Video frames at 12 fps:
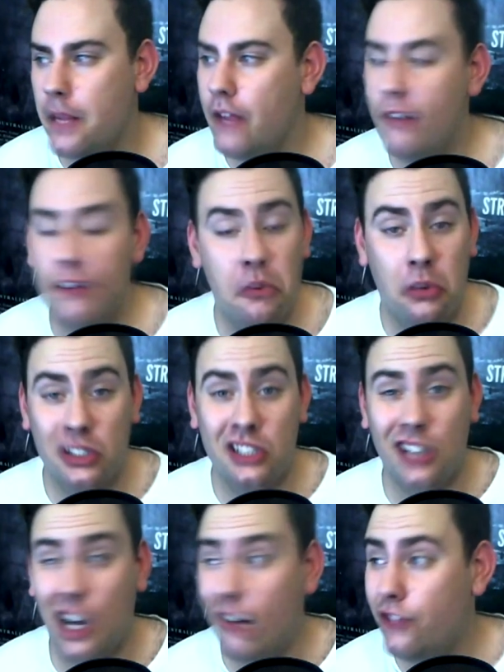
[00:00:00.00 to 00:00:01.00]
Even if you watch
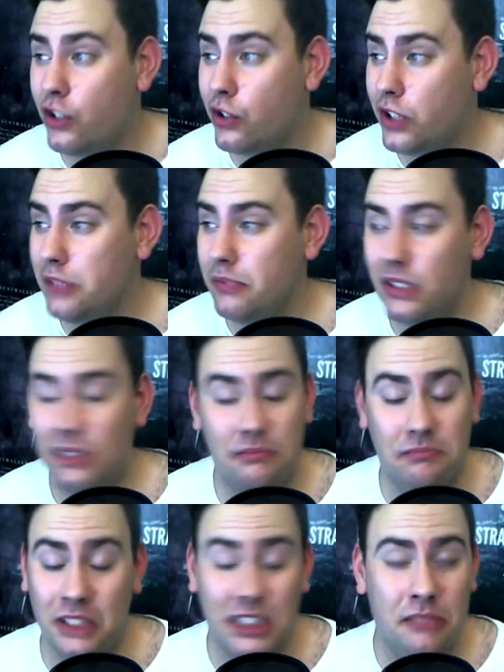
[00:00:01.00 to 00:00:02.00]
this after Christmas,
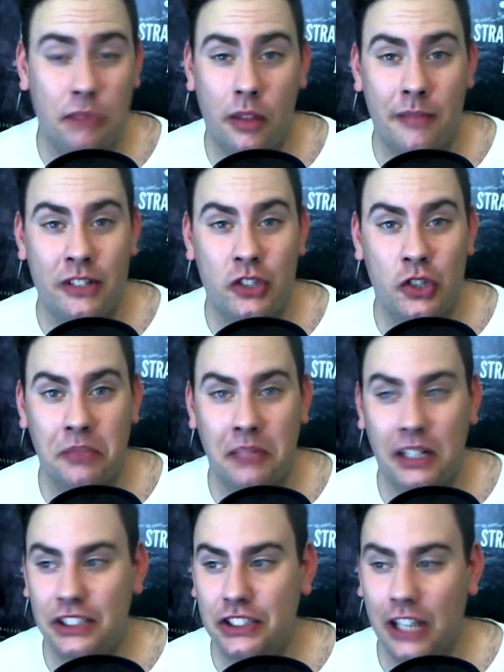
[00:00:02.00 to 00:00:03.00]
doesn't bother me too
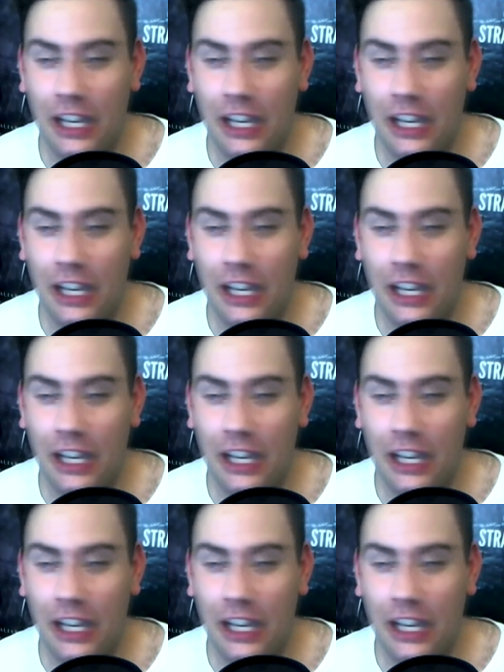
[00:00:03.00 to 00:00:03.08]
much.